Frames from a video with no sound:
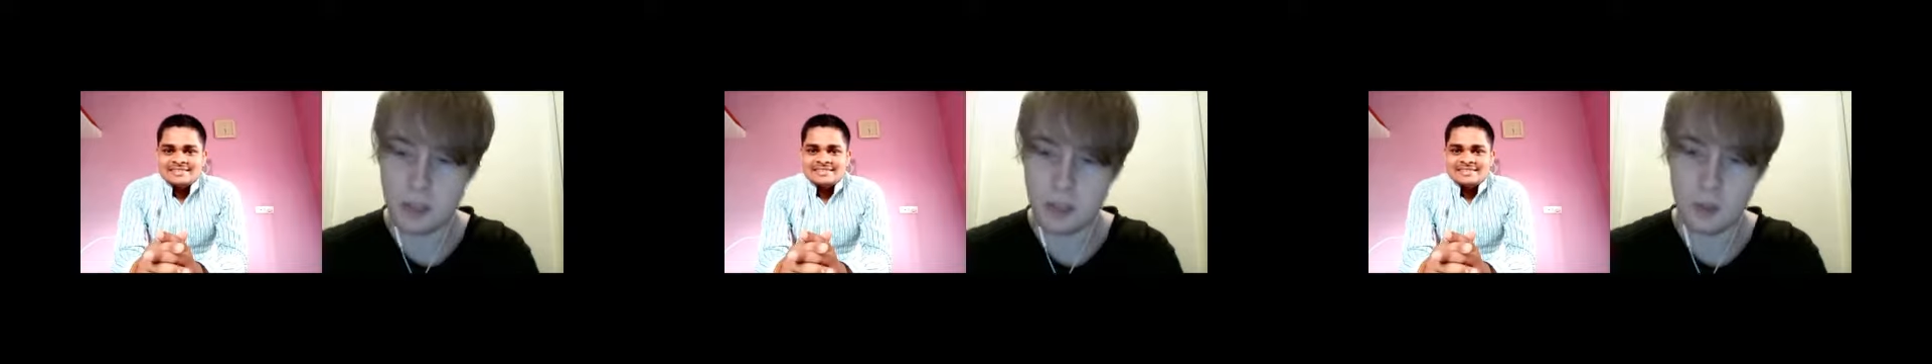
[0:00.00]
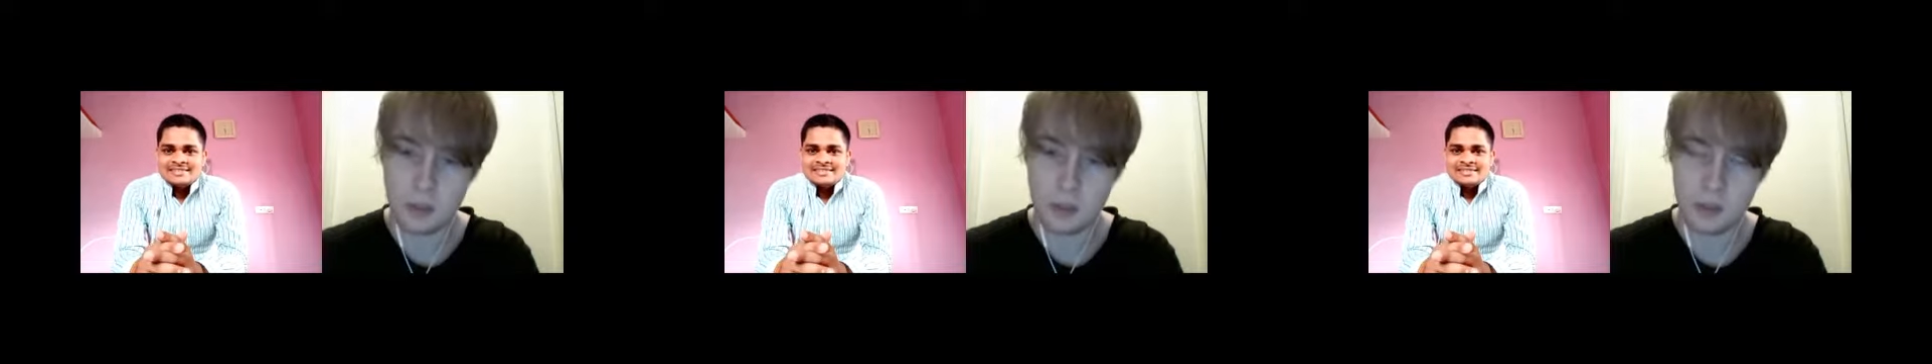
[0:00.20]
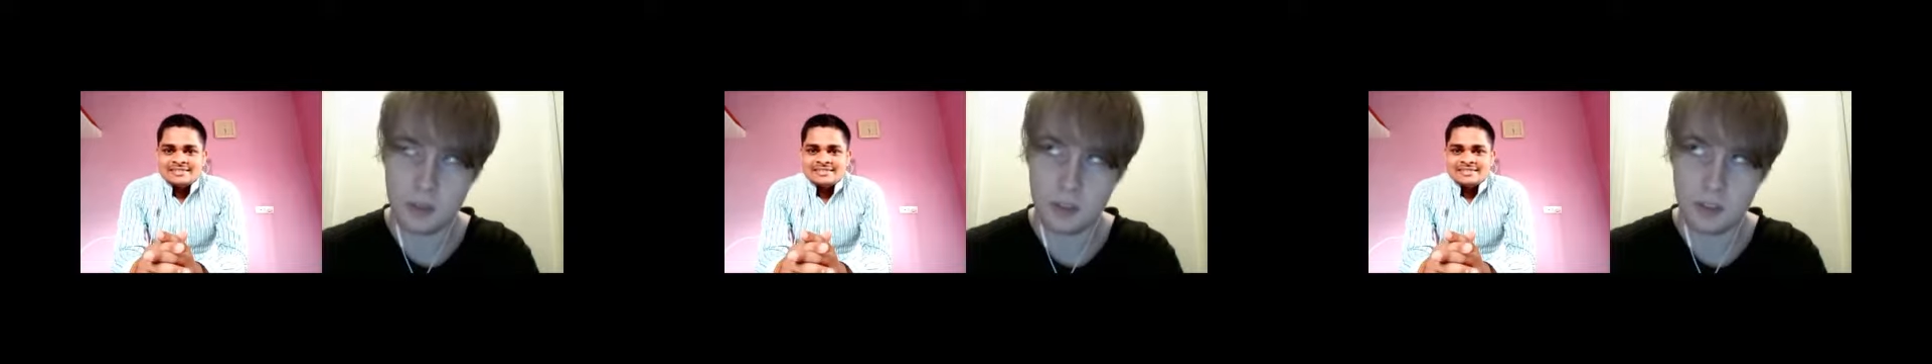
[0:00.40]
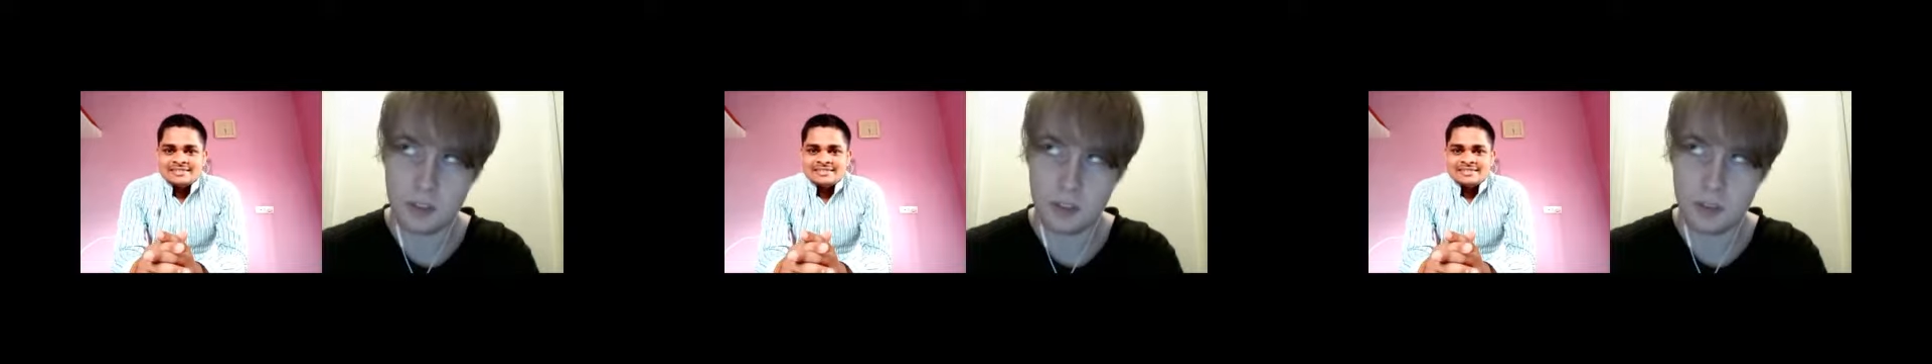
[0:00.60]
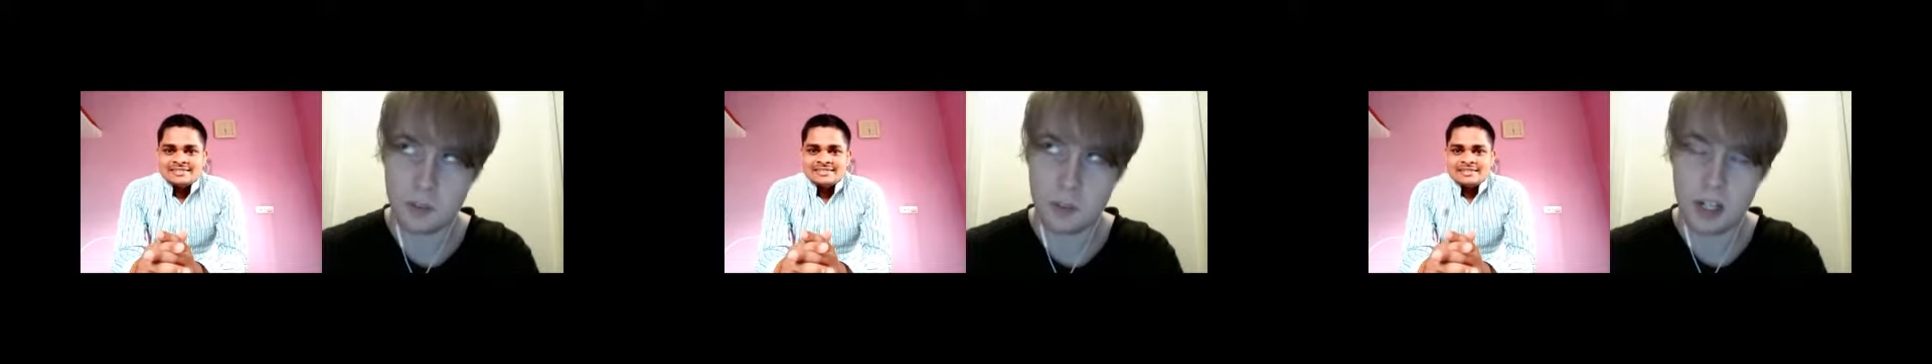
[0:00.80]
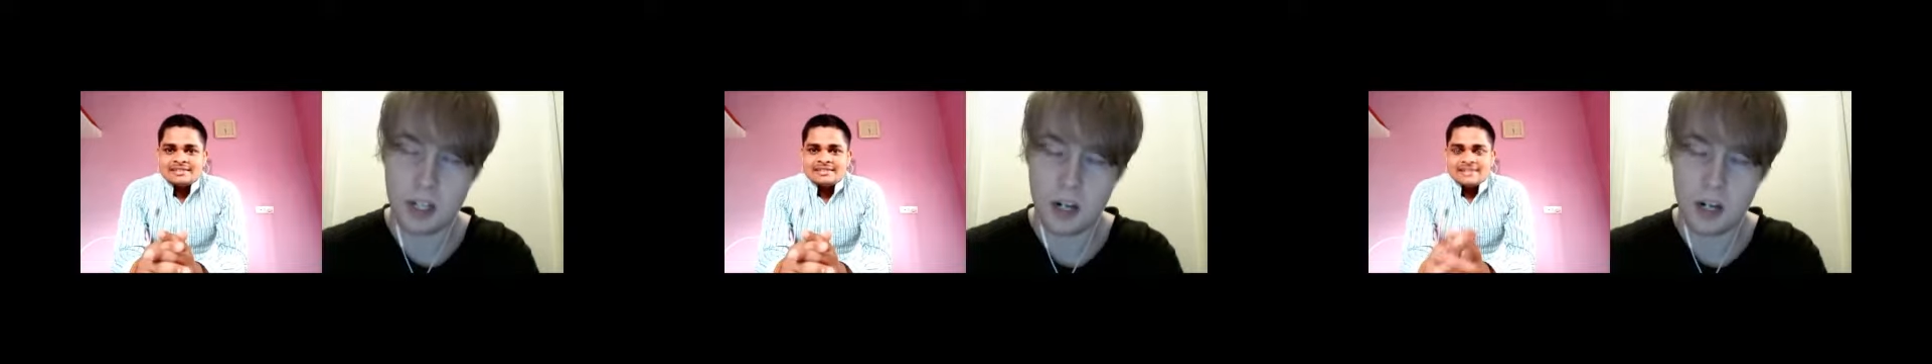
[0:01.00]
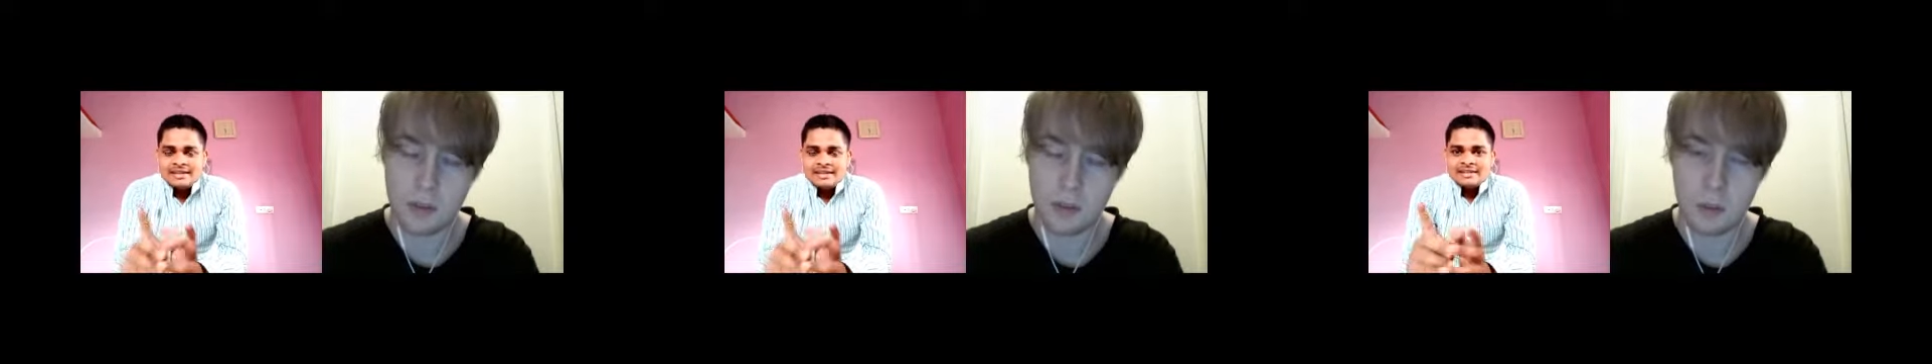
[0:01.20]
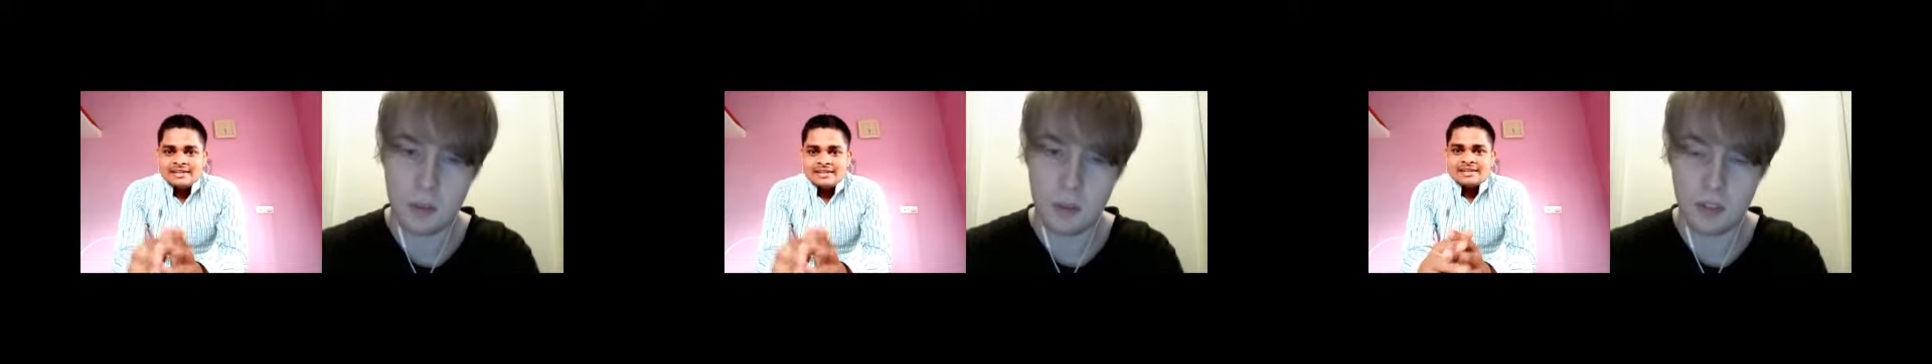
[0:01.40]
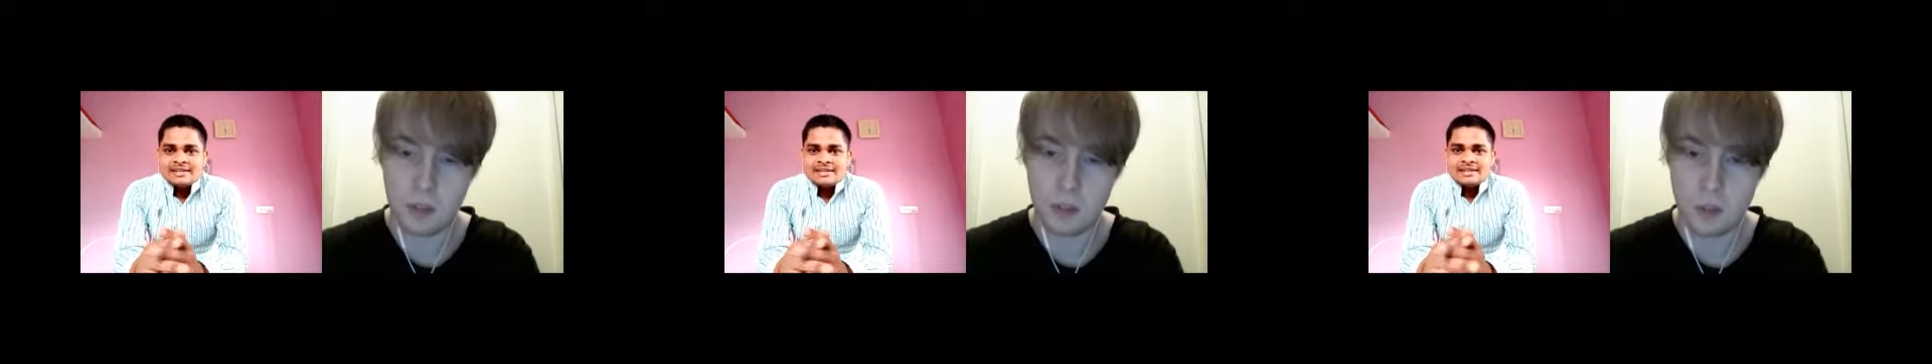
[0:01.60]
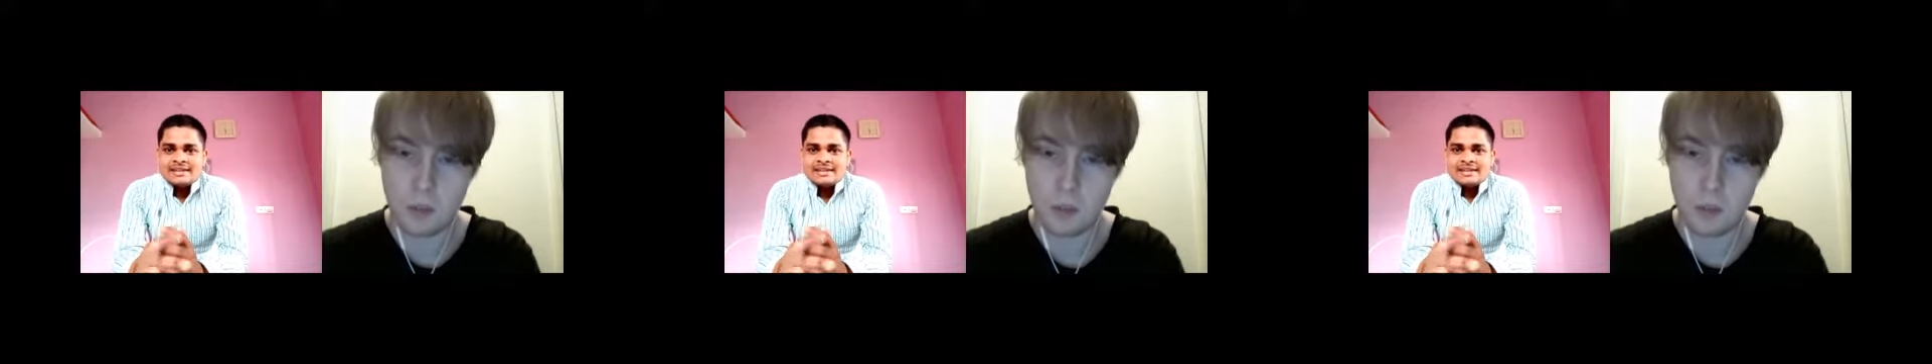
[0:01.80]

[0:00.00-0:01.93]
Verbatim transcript: though, but I can't yeah, remember yeah. very well. Maybe.